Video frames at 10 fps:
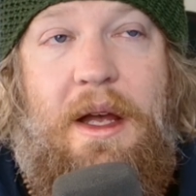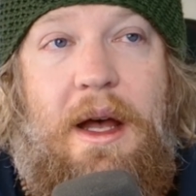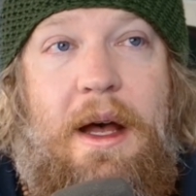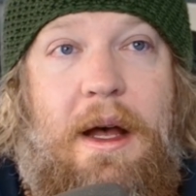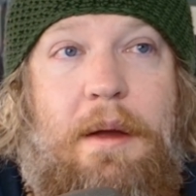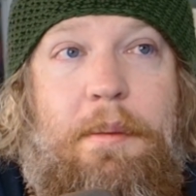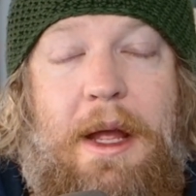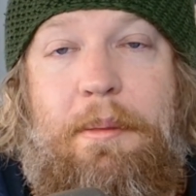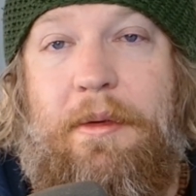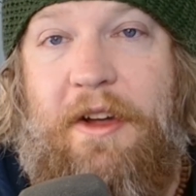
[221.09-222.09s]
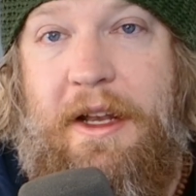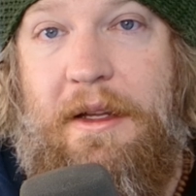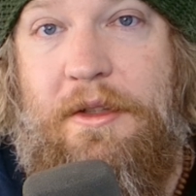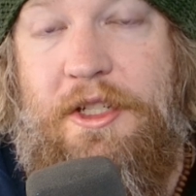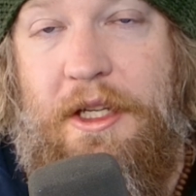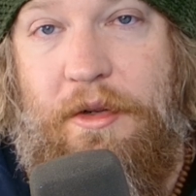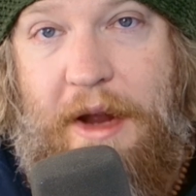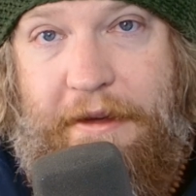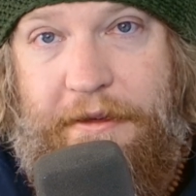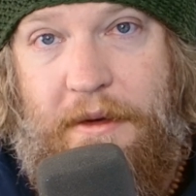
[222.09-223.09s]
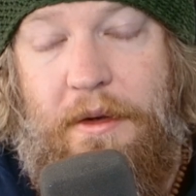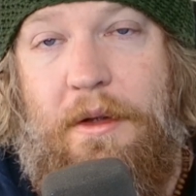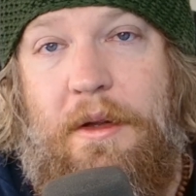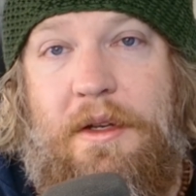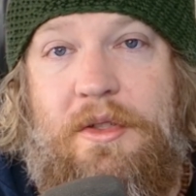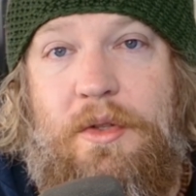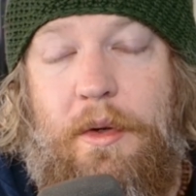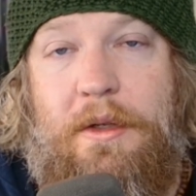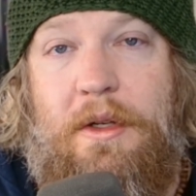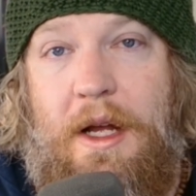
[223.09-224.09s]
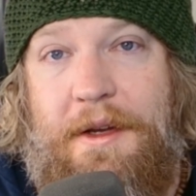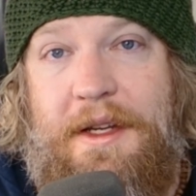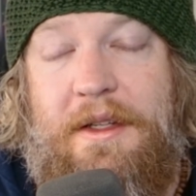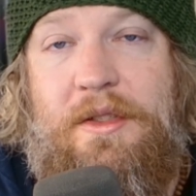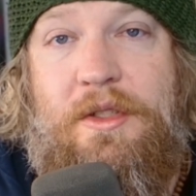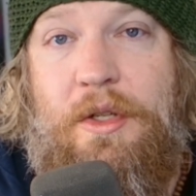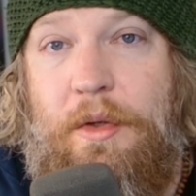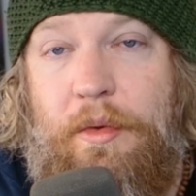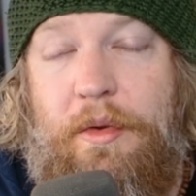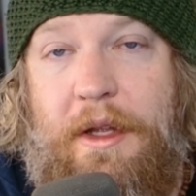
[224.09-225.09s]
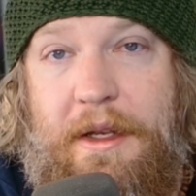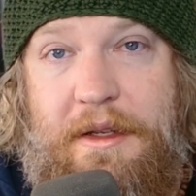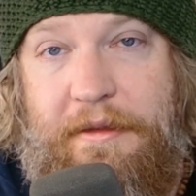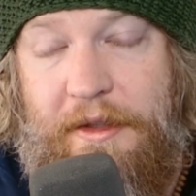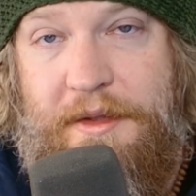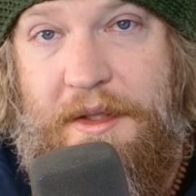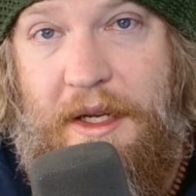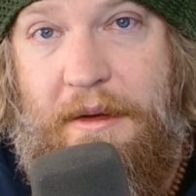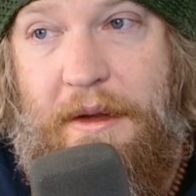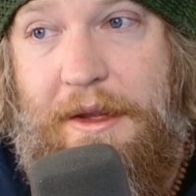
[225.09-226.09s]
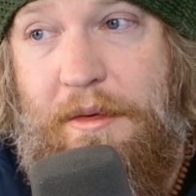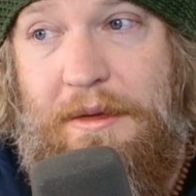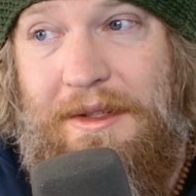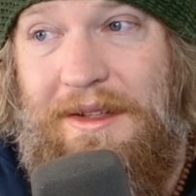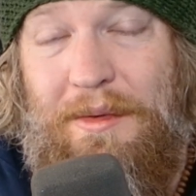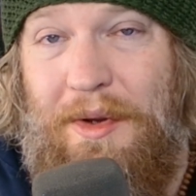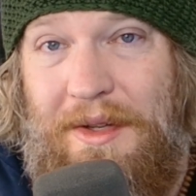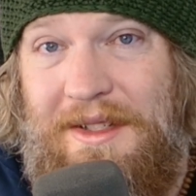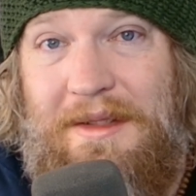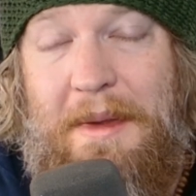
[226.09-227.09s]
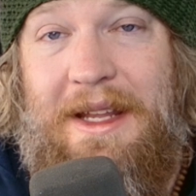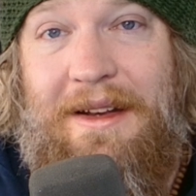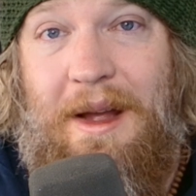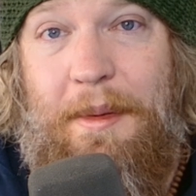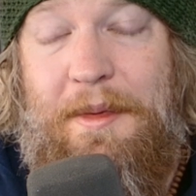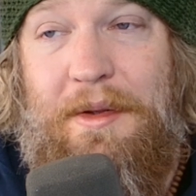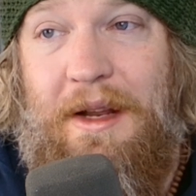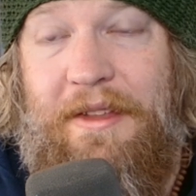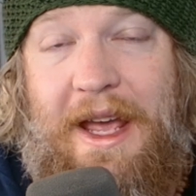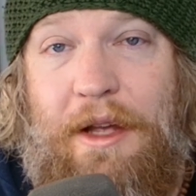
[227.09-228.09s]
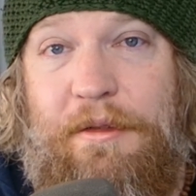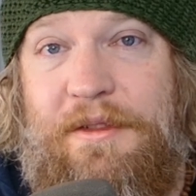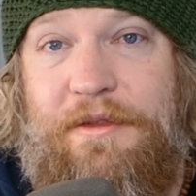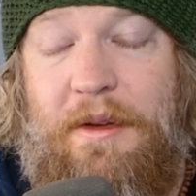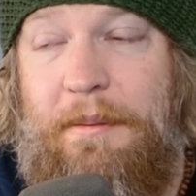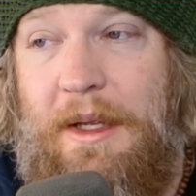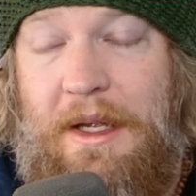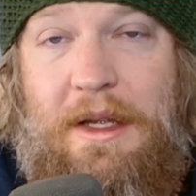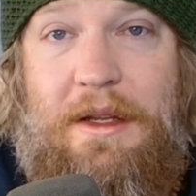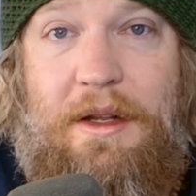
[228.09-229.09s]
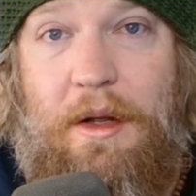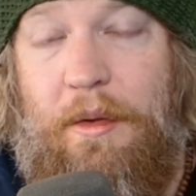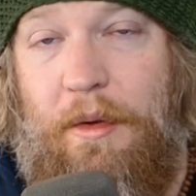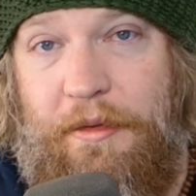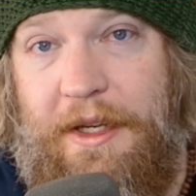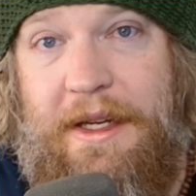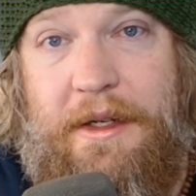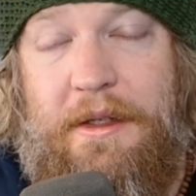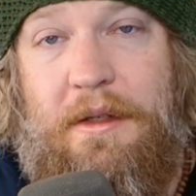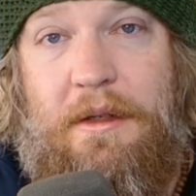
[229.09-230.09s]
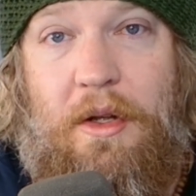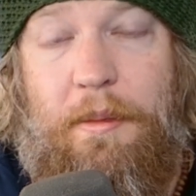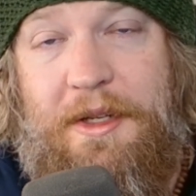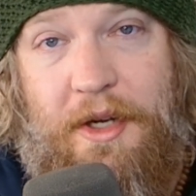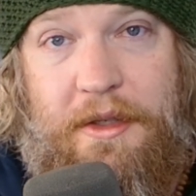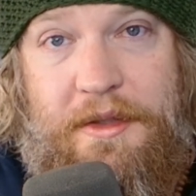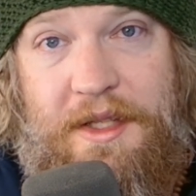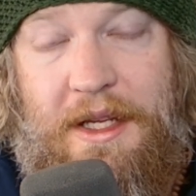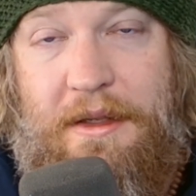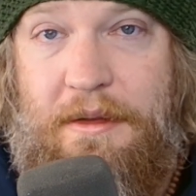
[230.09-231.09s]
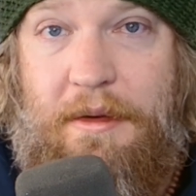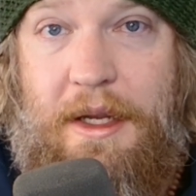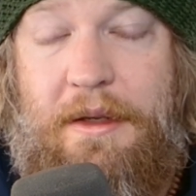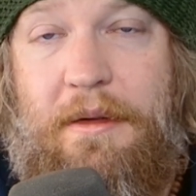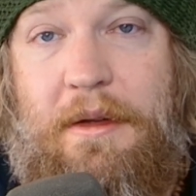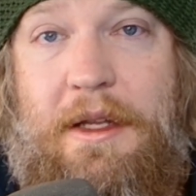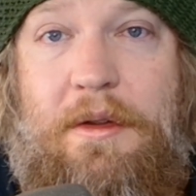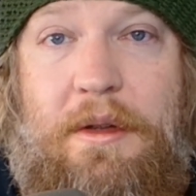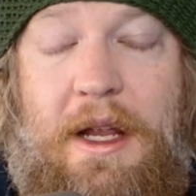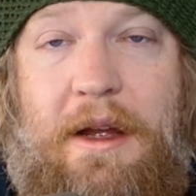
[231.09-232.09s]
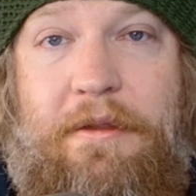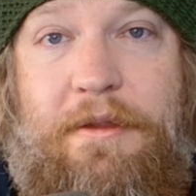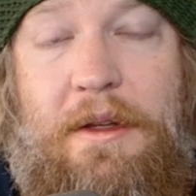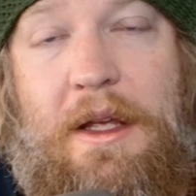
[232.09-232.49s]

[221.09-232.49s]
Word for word: uh, by providing geographical and historical context to that diversity. And you could you could just make it up. I mean, you could have the elves from you know over here all be darker skinned, right? And you could have